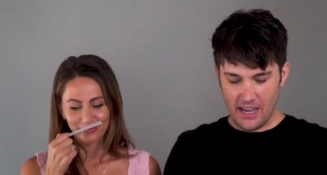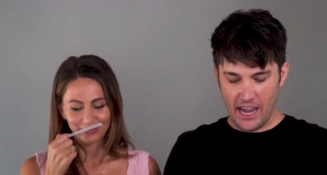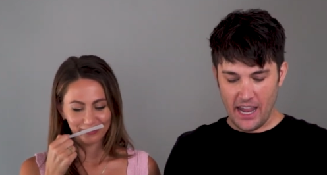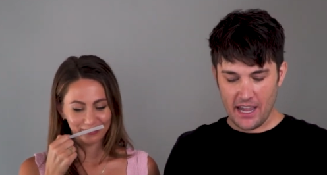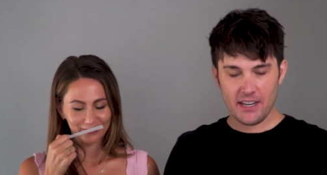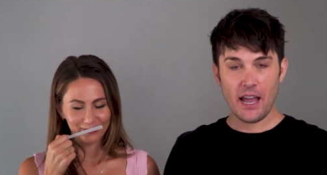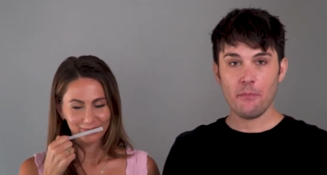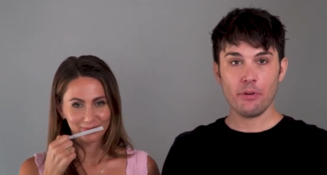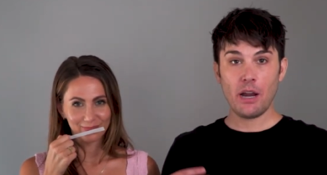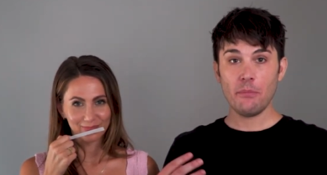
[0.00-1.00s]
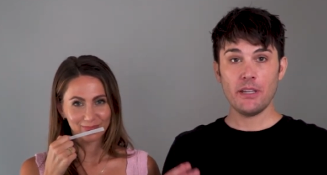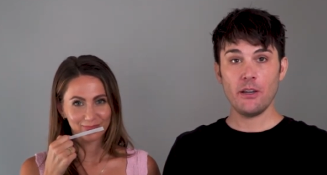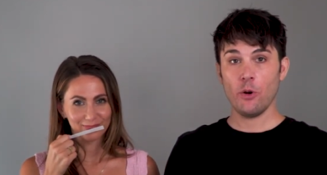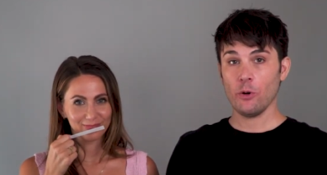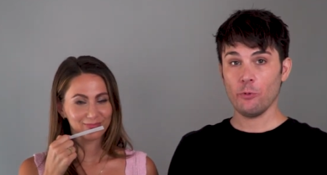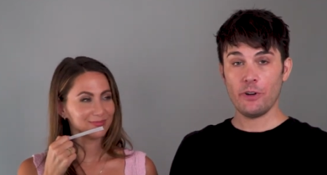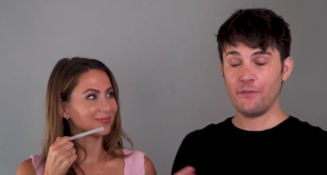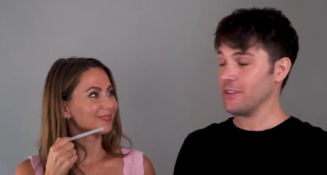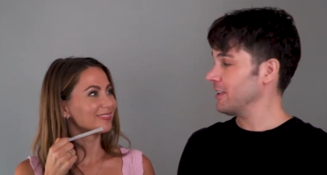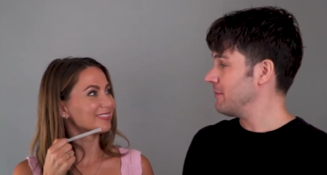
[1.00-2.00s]
Speaker 1: And I'm probably
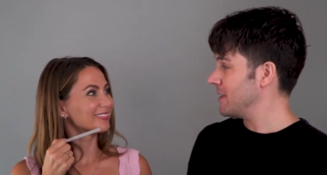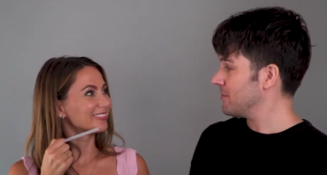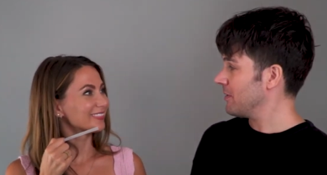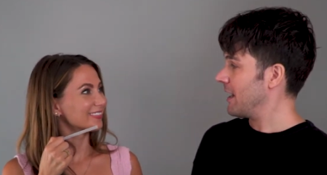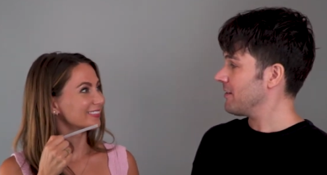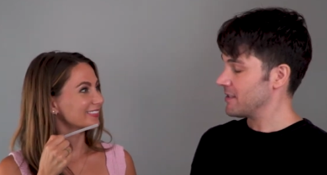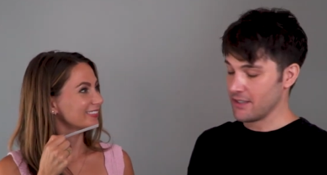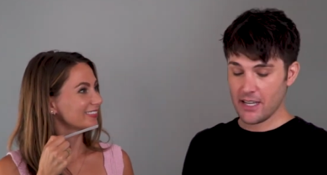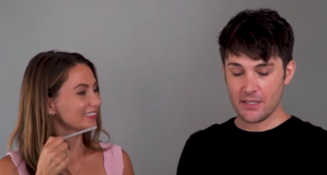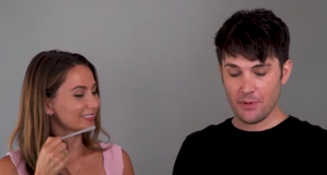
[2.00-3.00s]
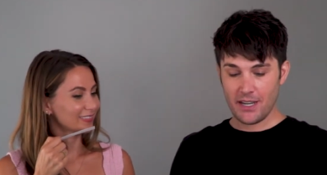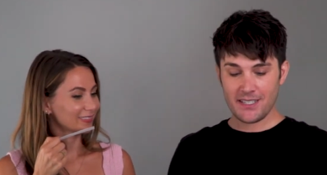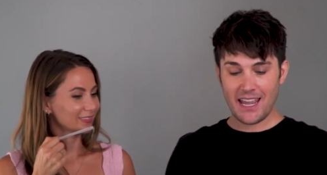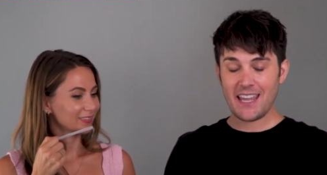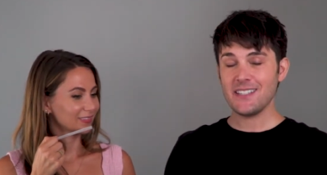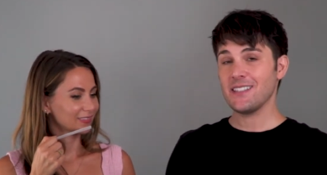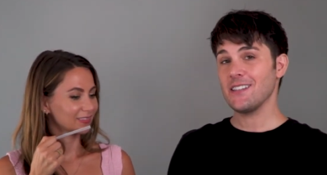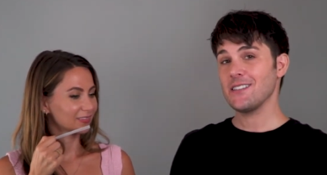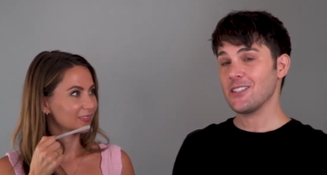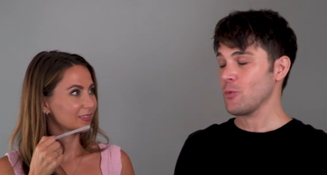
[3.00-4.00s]
horrifically mispronouncing this, but it's
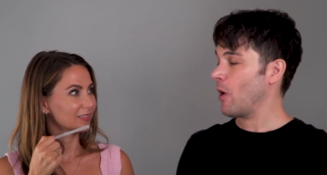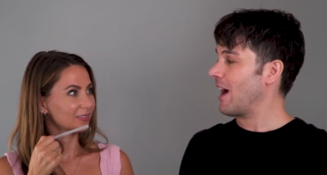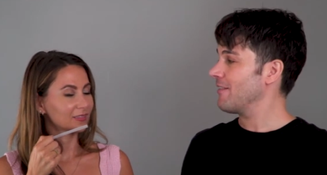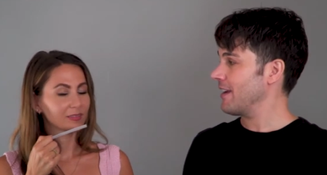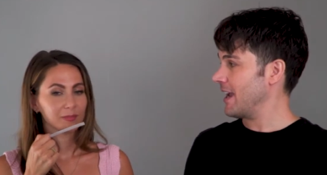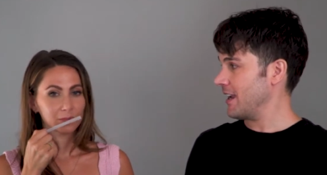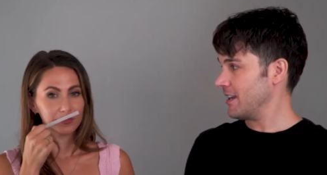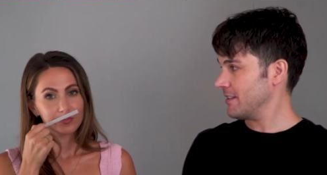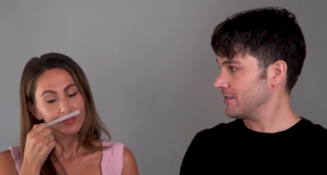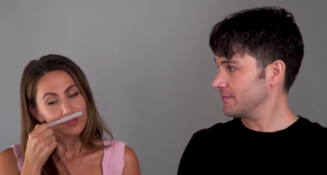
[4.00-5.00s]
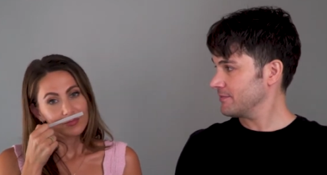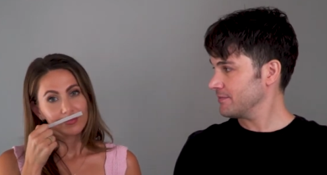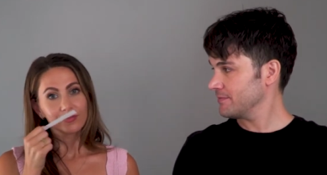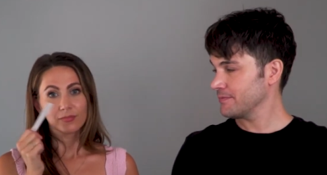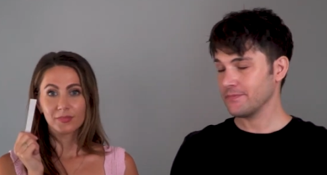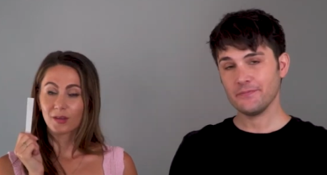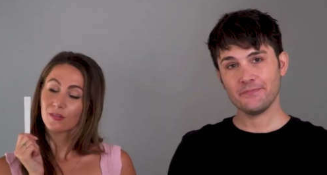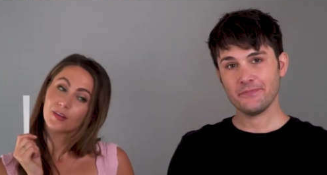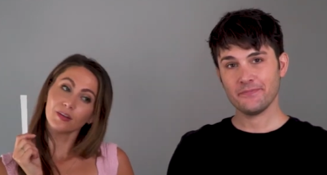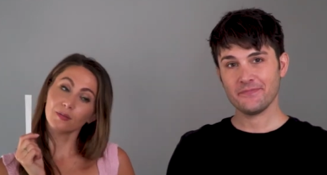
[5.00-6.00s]
Encens Suave.
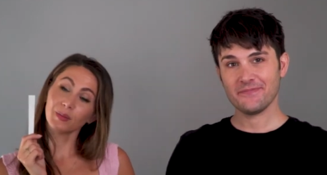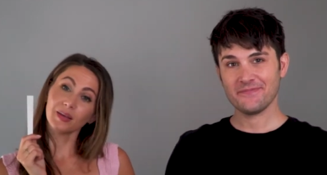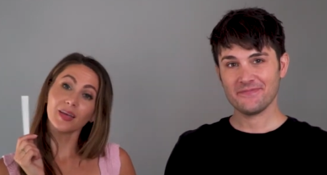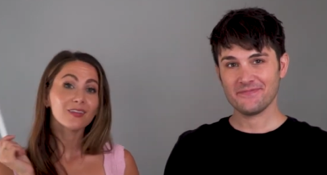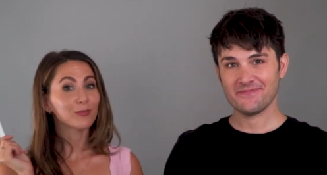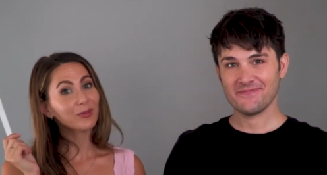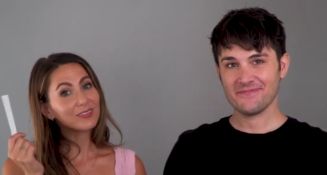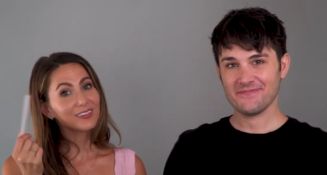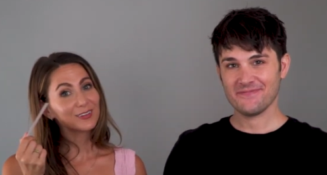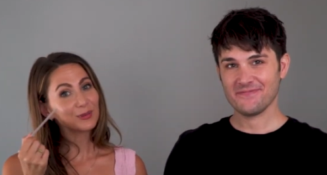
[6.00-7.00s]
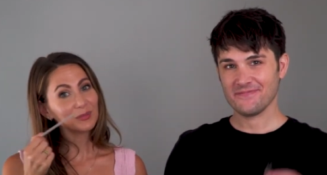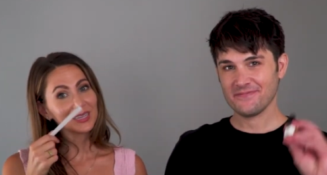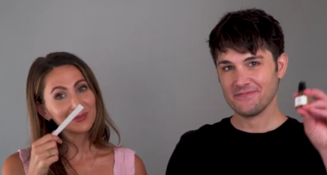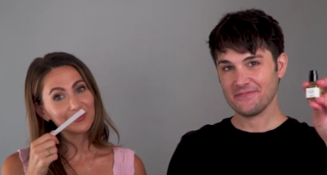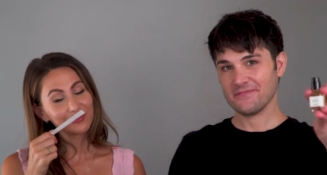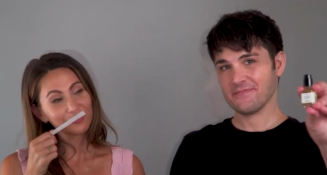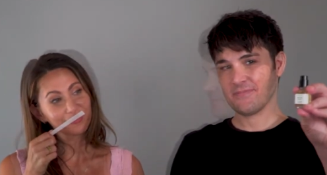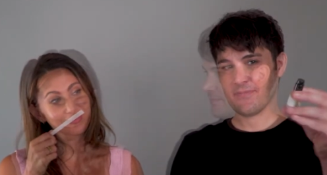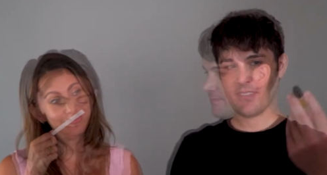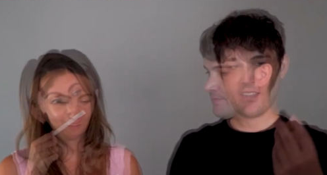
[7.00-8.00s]
Speaker 2: Sounds good to me. It smells good to me.
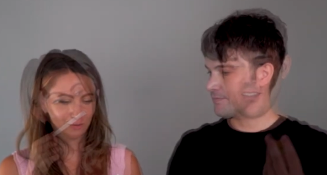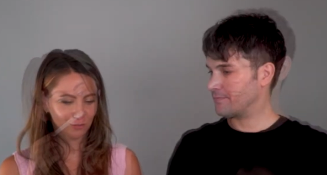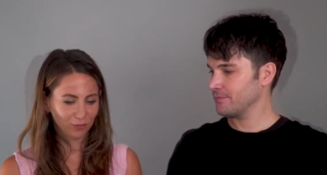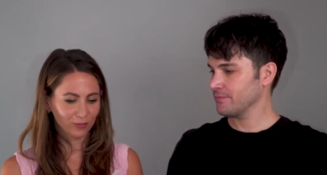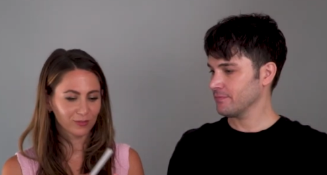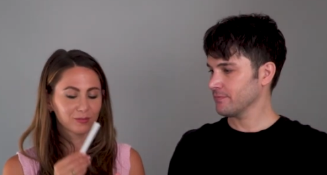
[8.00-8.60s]
Which